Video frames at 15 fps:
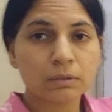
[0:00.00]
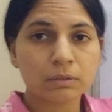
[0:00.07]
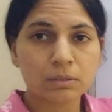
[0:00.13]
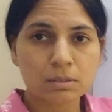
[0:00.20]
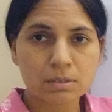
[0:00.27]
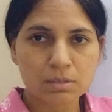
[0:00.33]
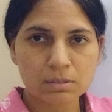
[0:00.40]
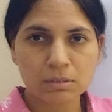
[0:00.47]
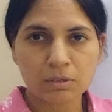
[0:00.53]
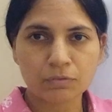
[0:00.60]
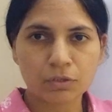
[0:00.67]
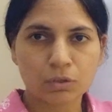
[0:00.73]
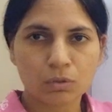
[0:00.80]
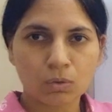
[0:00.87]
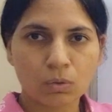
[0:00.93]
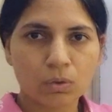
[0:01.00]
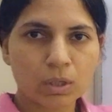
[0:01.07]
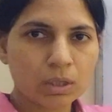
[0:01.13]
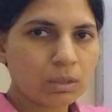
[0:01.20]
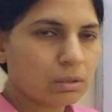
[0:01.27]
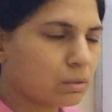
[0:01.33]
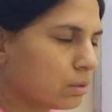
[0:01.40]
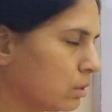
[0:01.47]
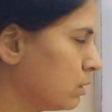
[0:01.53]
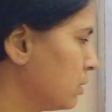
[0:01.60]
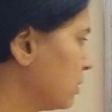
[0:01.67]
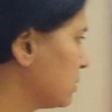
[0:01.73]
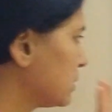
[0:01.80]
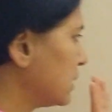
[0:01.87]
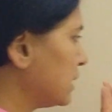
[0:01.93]
This is given. Okay,
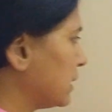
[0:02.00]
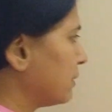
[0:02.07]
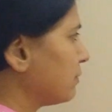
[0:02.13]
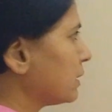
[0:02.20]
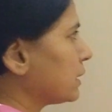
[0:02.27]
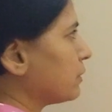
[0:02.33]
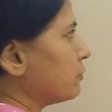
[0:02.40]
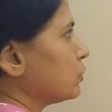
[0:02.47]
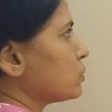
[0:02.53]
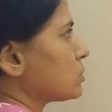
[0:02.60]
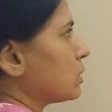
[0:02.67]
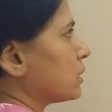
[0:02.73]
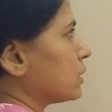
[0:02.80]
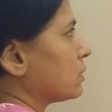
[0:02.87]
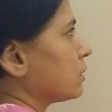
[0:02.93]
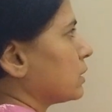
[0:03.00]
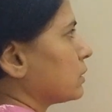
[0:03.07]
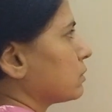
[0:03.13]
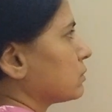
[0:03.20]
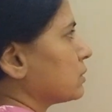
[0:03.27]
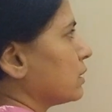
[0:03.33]
see, they will give you certain things.